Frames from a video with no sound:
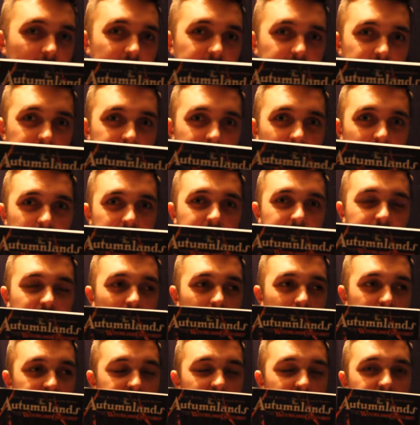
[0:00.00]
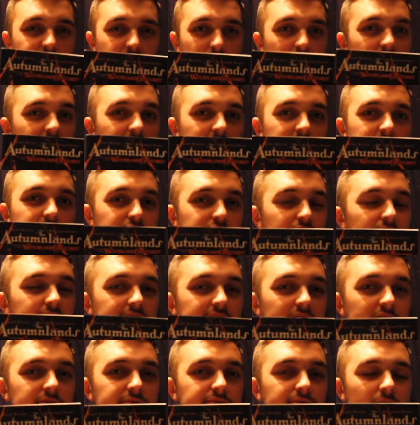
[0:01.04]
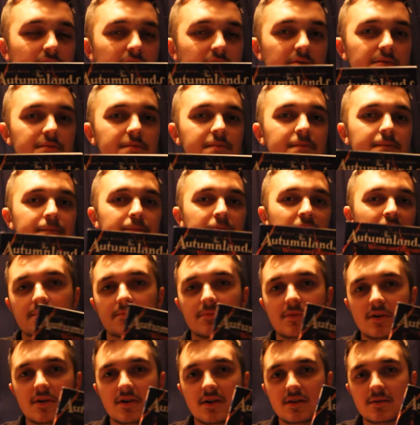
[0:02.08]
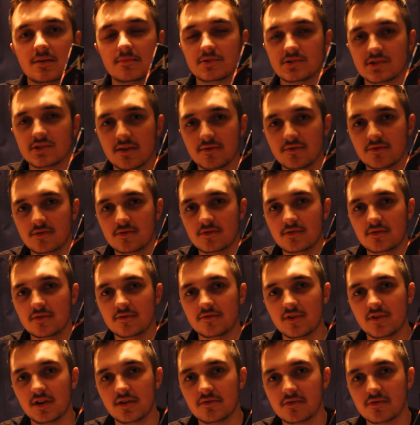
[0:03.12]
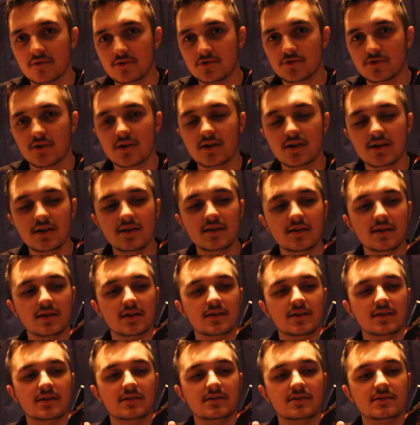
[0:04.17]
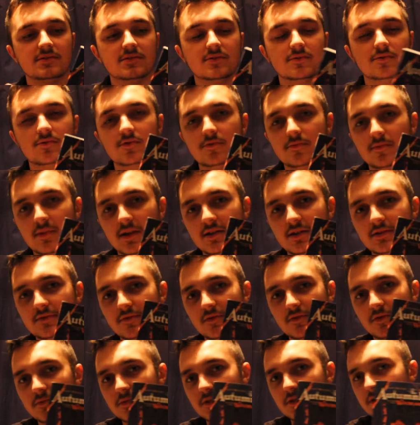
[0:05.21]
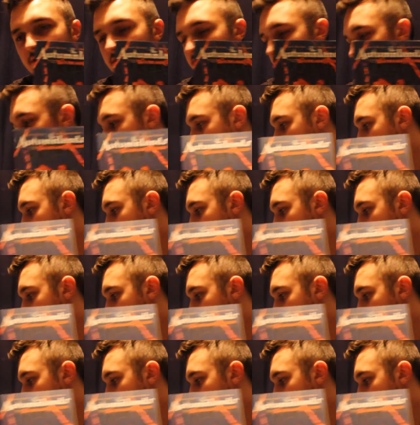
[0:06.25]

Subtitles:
and I did find myself really enjoying this volume. My number 7 favourite trade is Autumn Lands Volume 2.